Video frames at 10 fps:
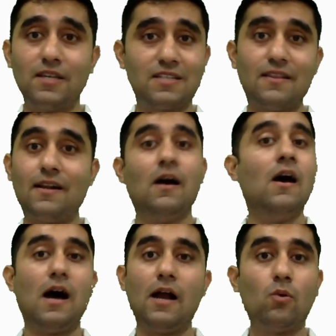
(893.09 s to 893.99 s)
they say that
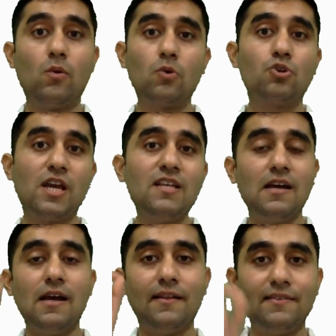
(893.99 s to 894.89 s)
I don't want to change,